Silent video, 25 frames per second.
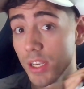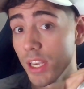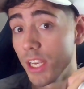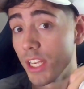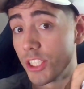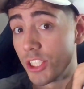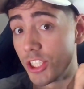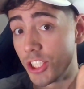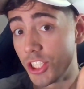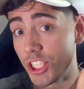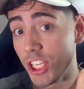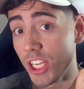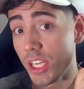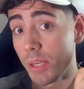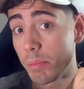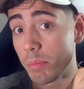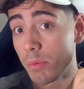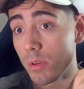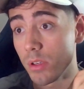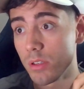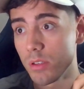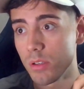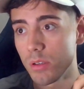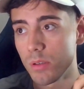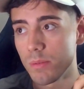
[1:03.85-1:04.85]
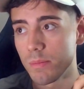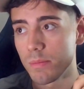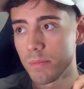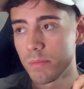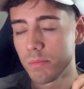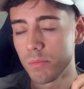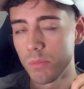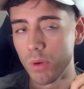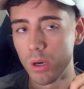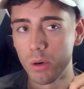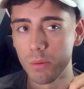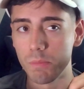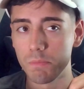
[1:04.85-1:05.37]
It's cheap,
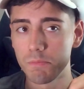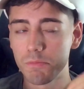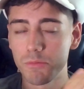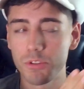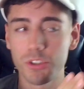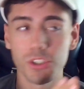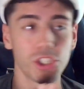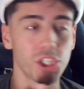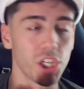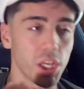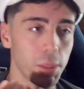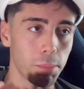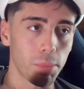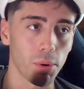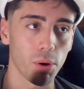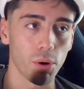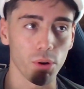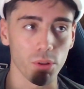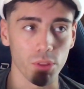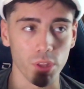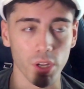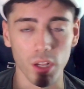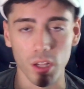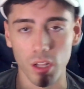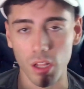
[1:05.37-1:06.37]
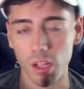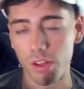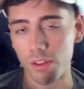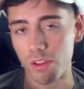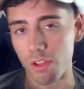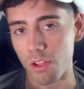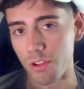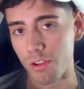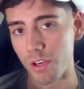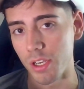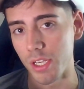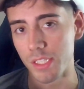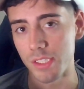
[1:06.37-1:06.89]
well, cheaper than a lot of
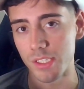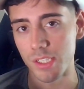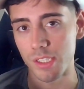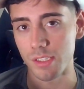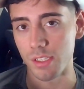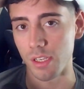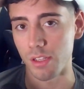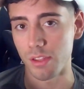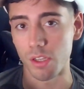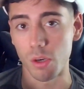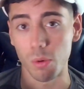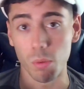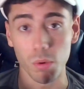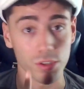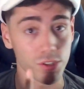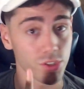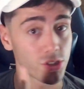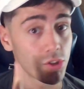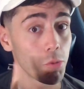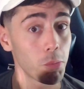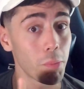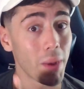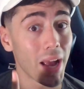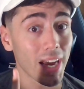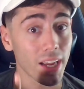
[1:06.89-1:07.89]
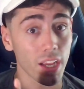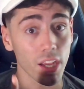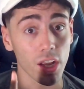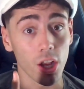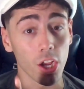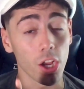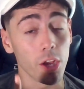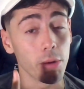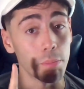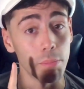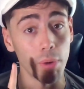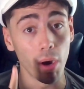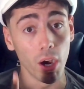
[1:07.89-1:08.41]
the other headsets out there, while still packing
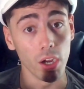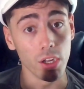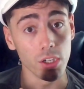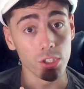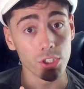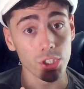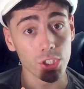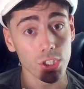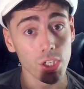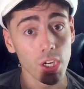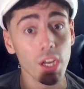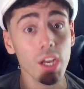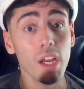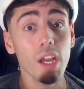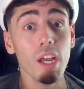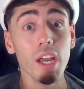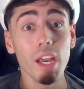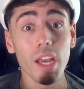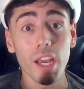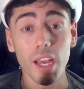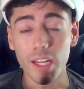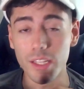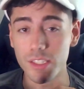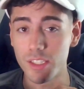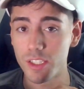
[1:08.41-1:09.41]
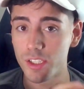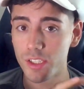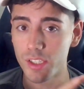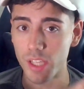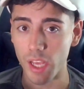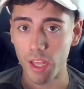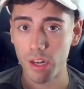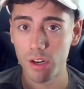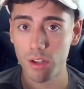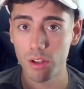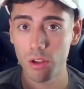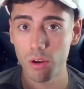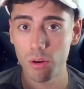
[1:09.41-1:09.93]
a good punch. It's
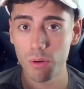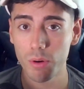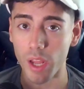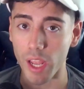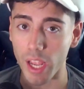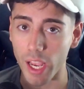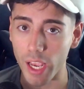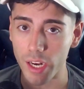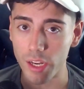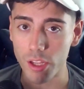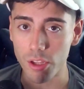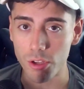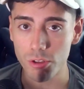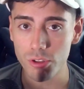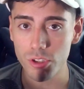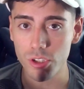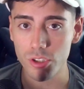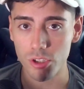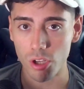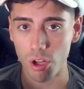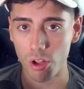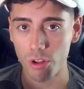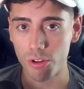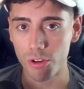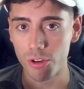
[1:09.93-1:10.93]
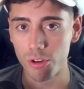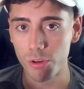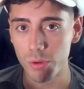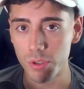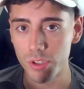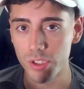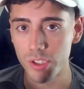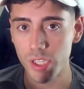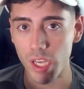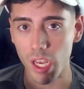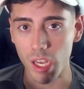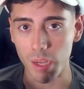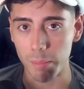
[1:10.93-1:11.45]
standalone and it uses all the
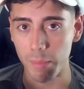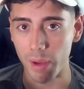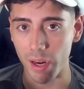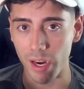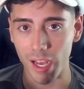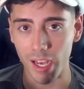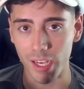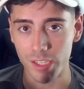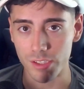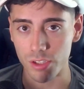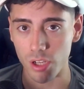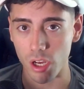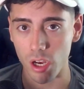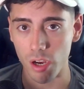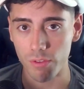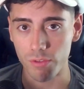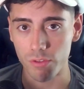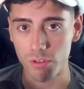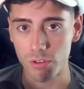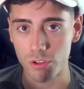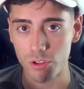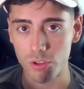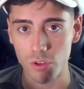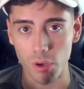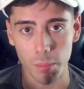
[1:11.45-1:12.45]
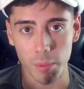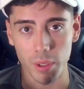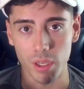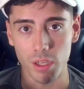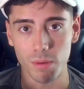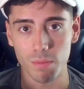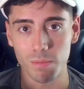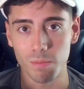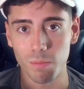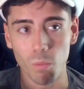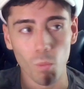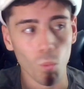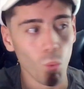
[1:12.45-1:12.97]
newest tech Meta has to offer. So I
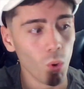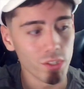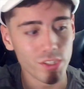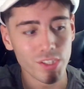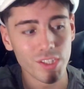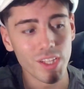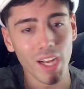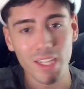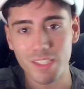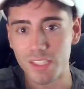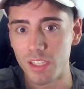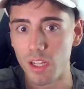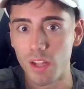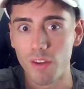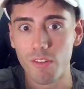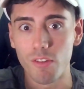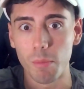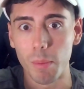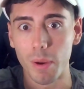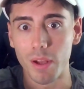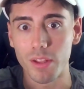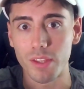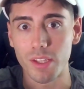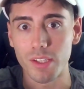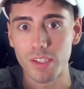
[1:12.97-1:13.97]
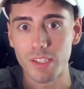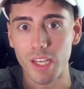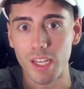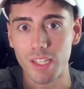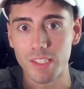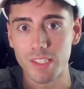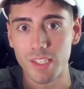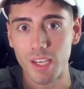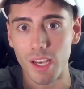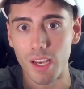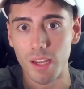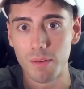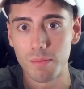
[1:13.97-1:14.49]
mean, what's not to love about this
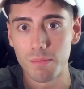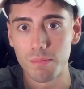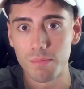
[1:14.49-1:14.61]
headset?